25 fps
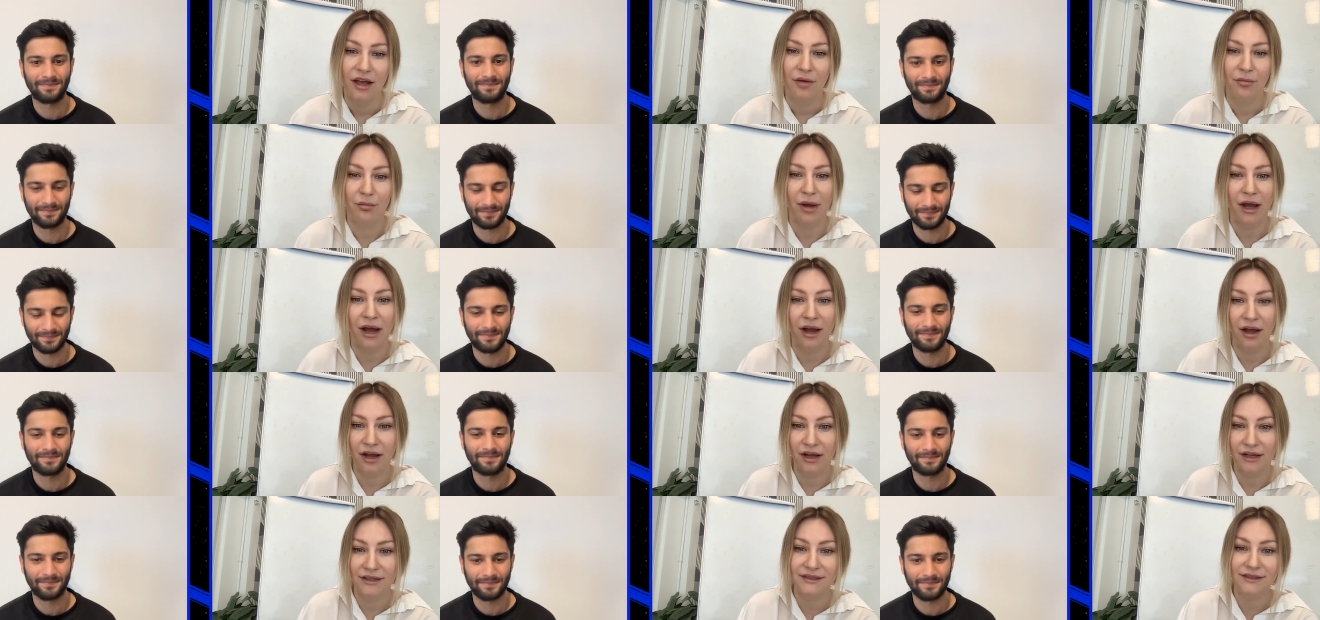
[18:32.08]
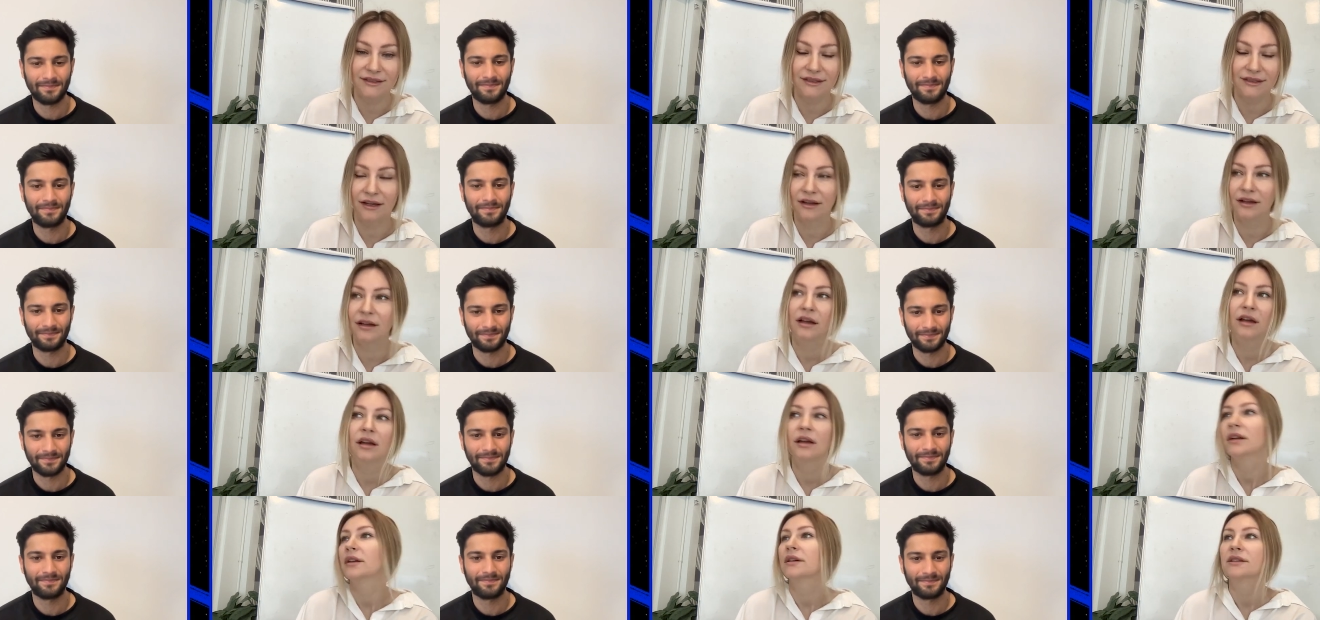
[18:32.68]
Speaker 1: Bahasa, mm-hmm.
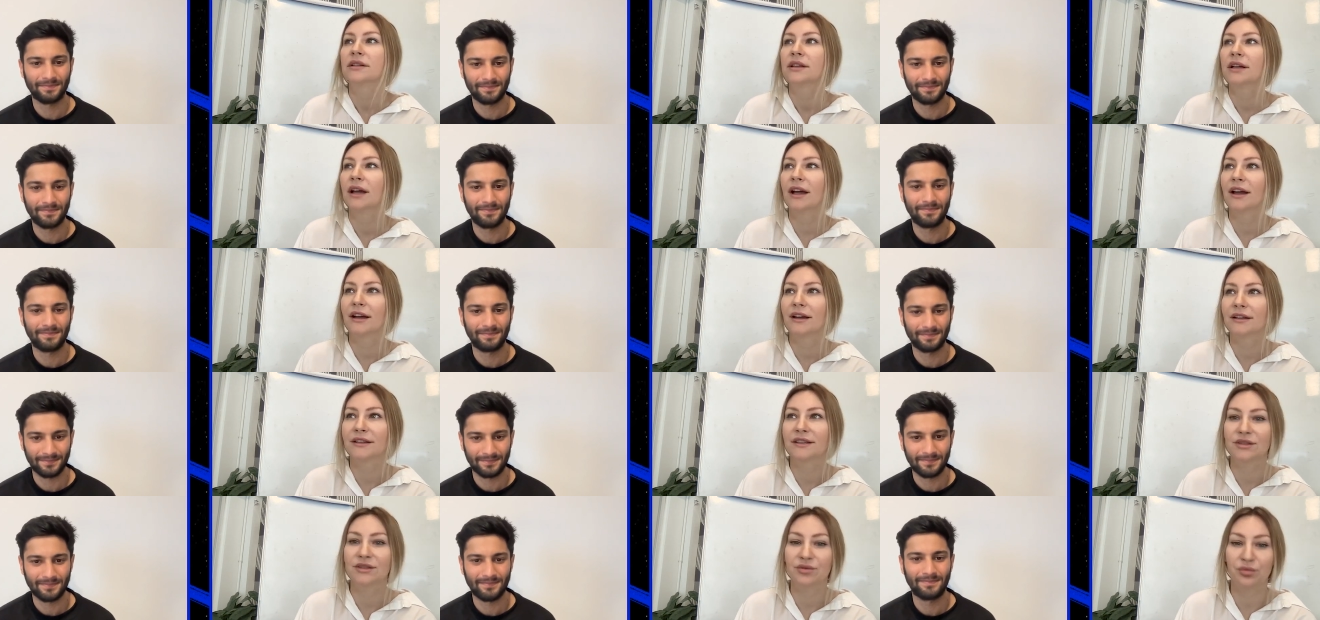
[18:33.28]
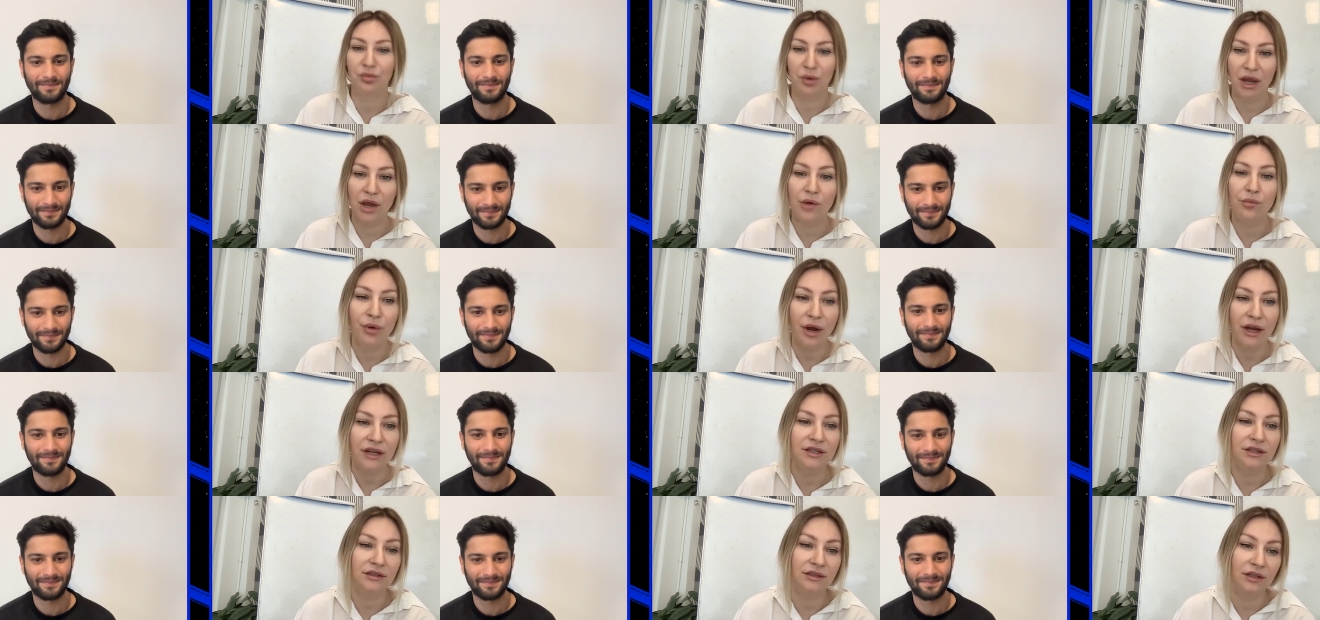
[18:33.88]
and we are
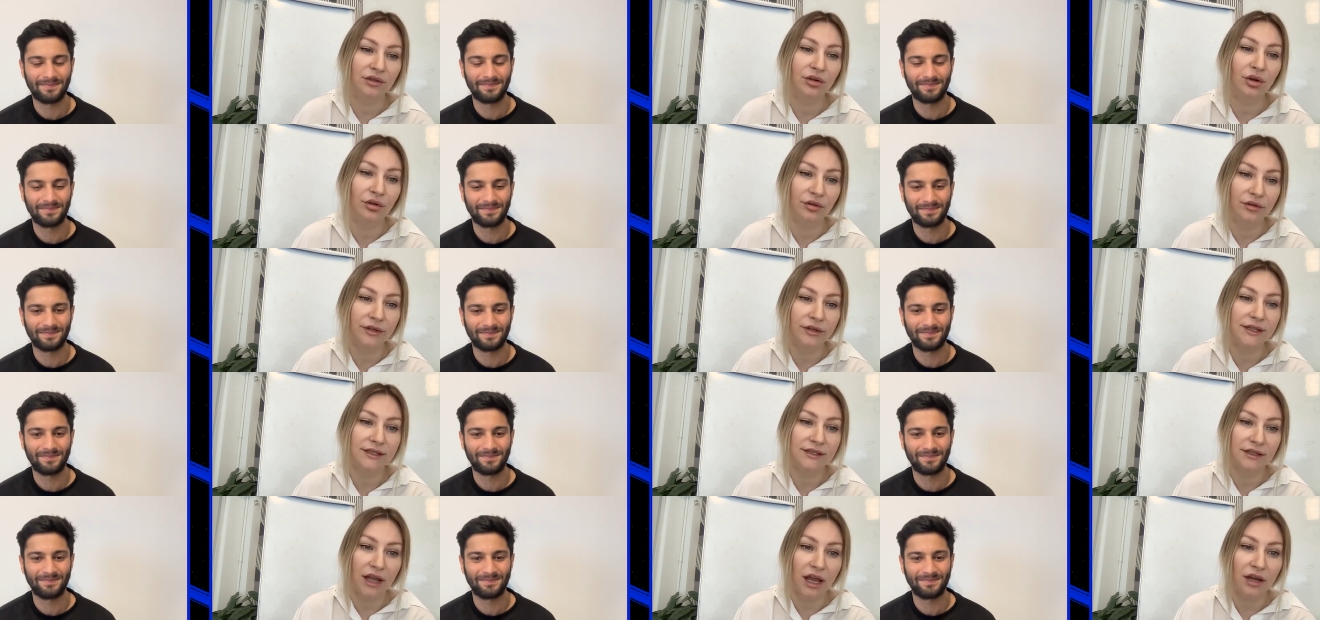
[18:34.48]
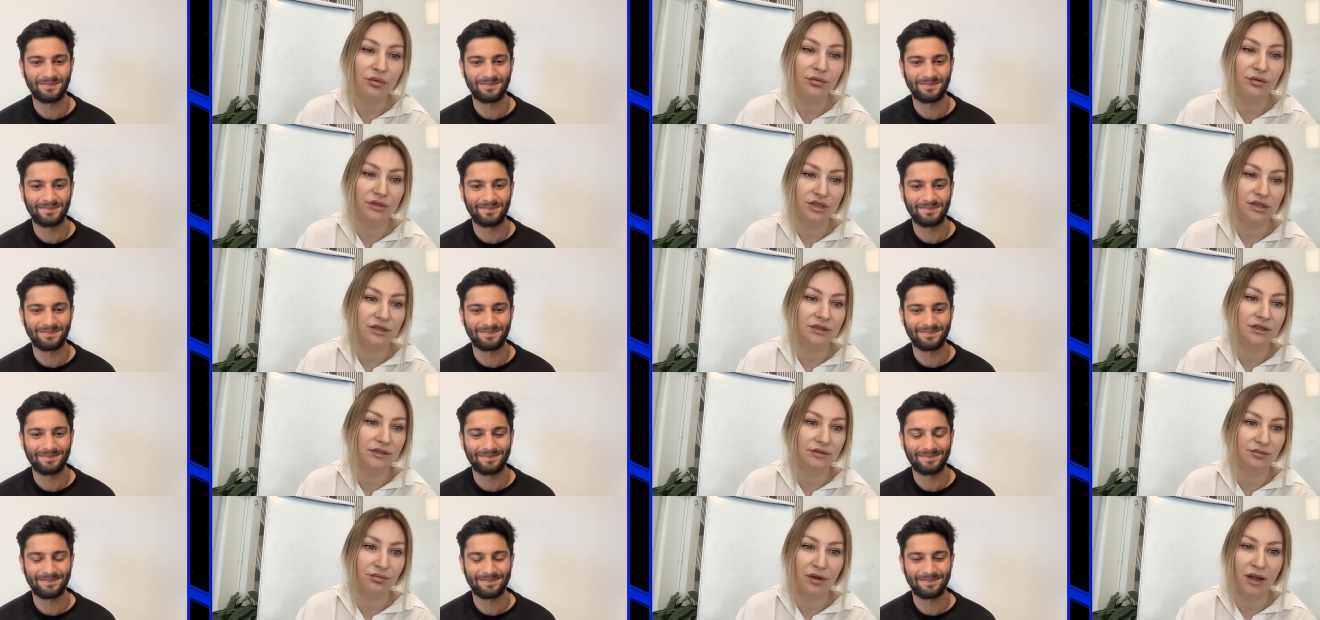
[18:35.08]
writing in all these
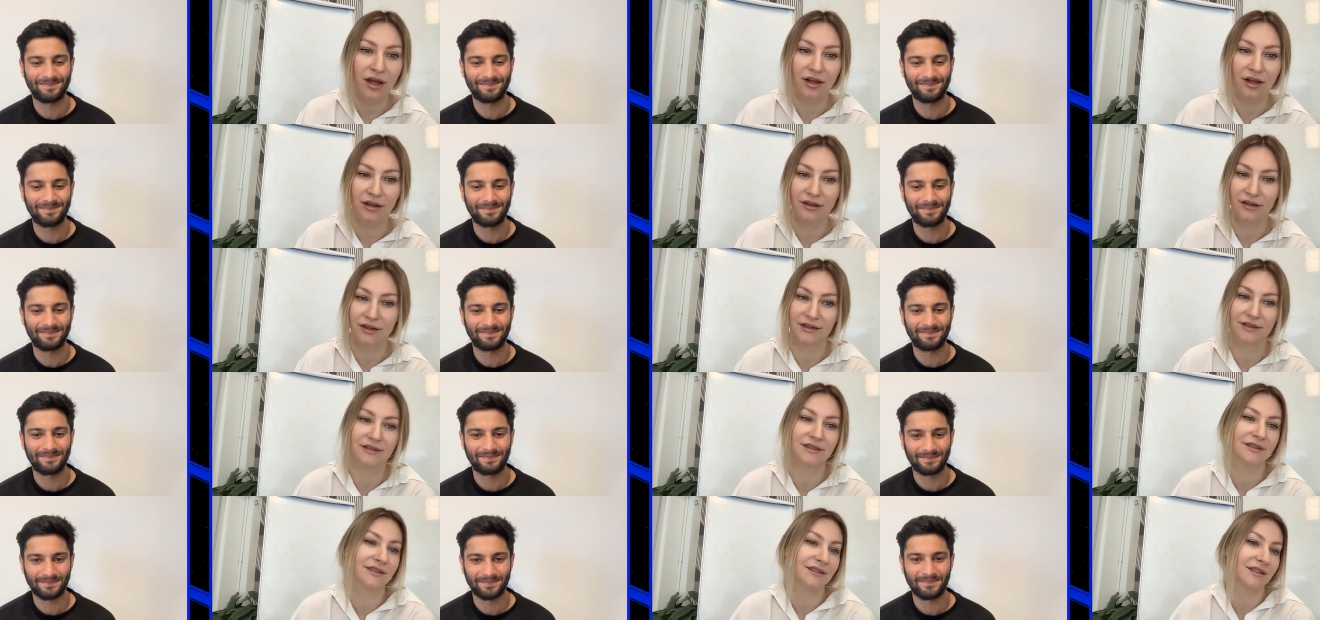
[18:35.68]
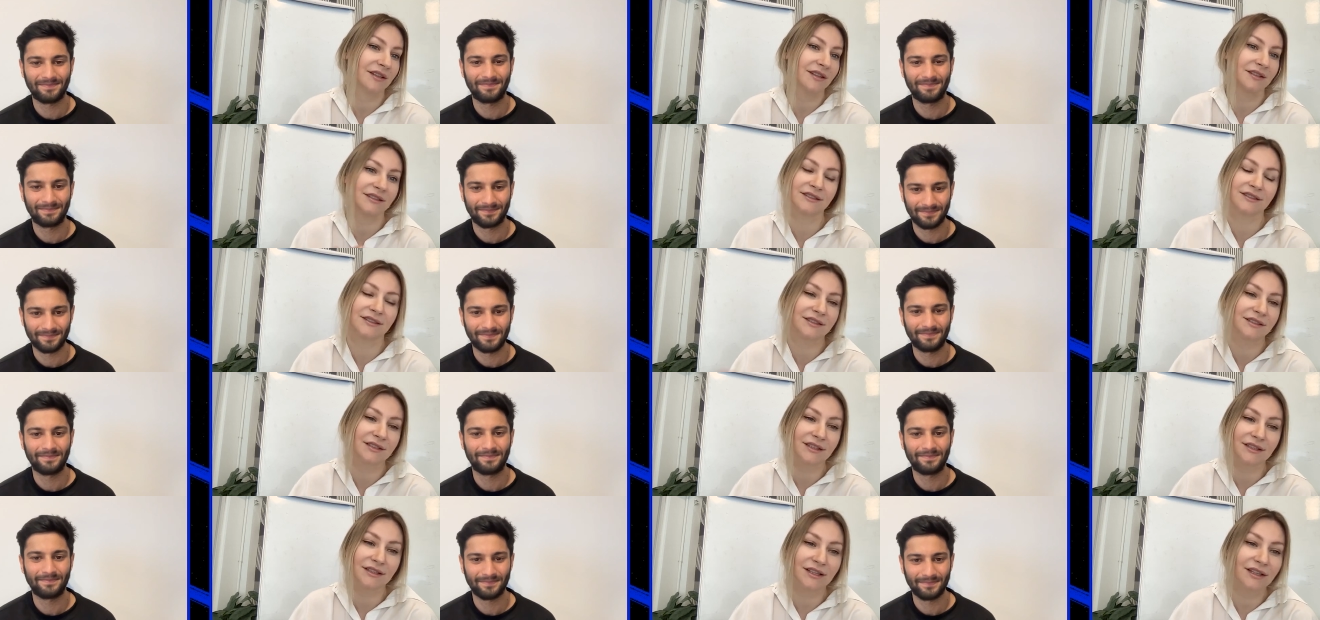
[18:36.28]
languages as well, and
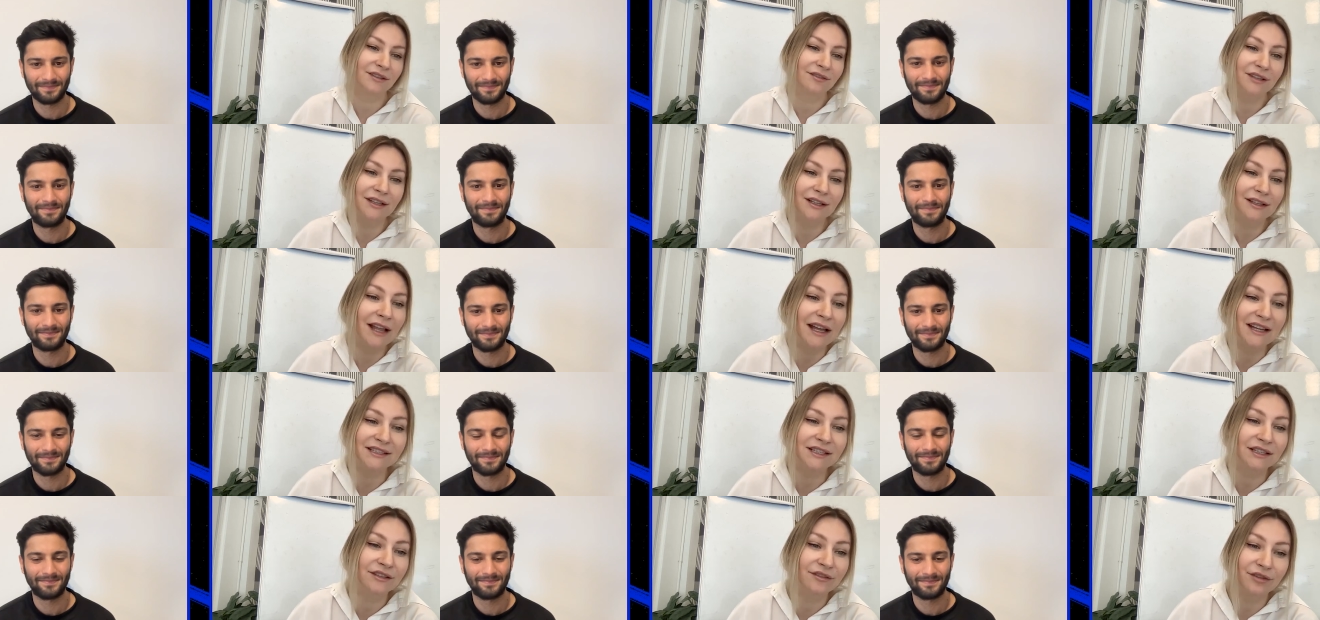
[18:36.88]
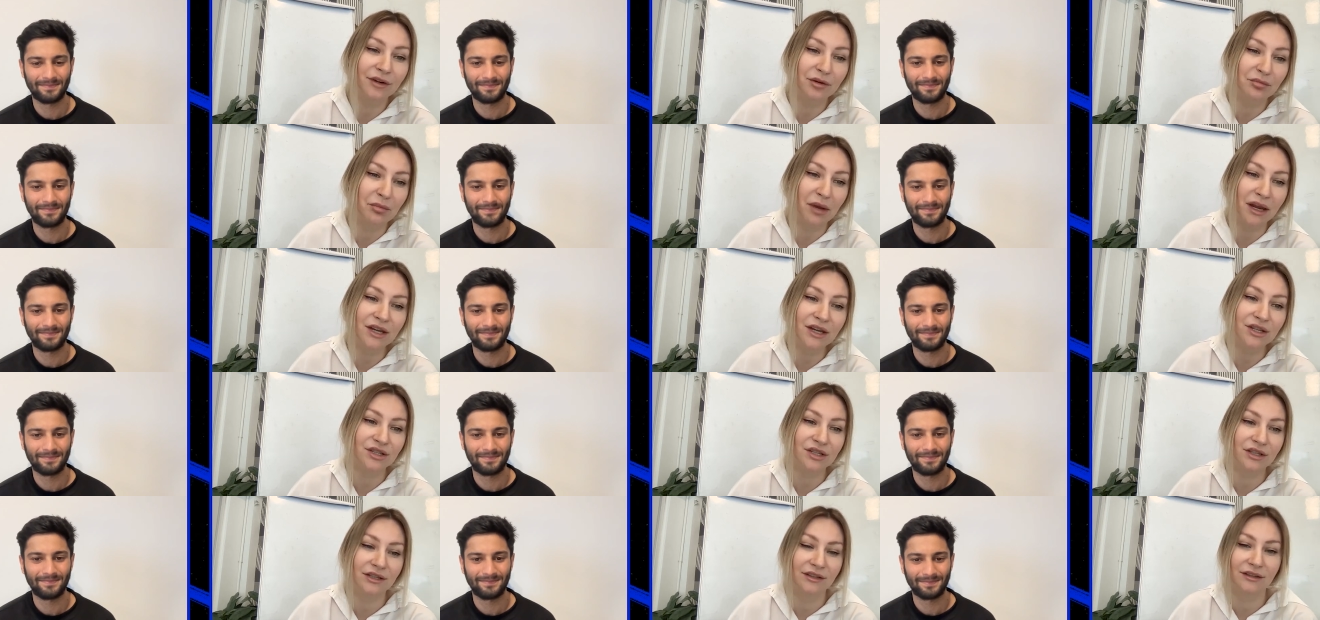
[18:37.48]
it's even less
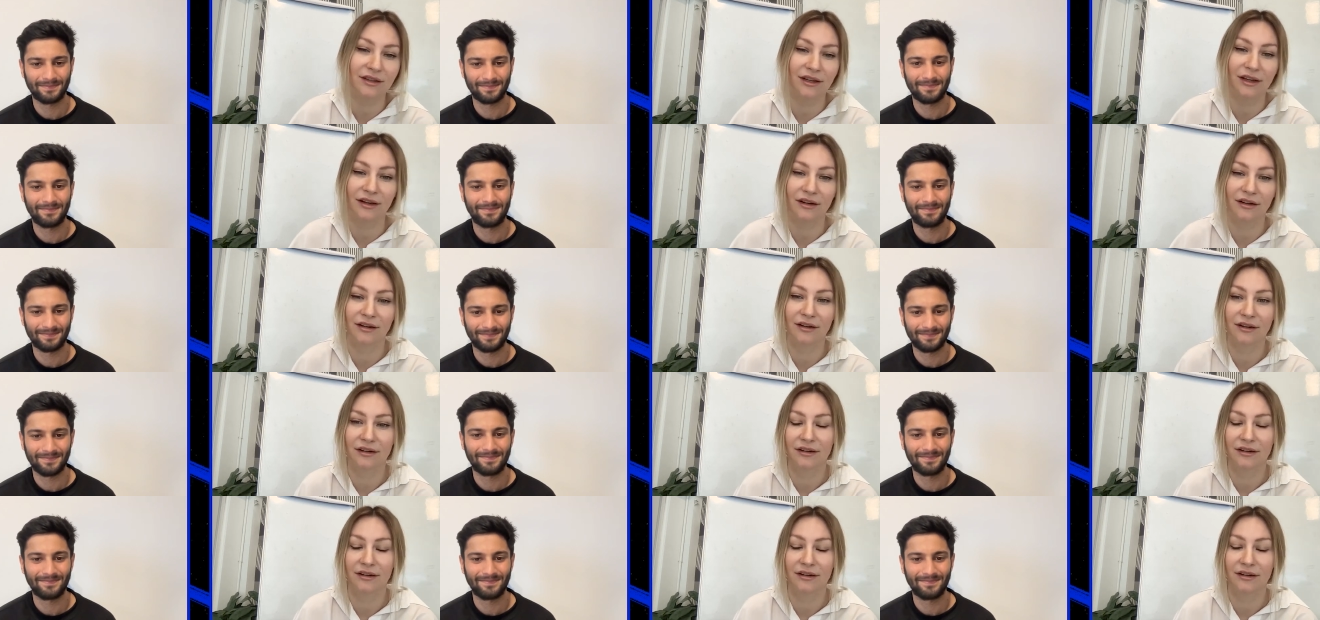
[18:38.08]
information there.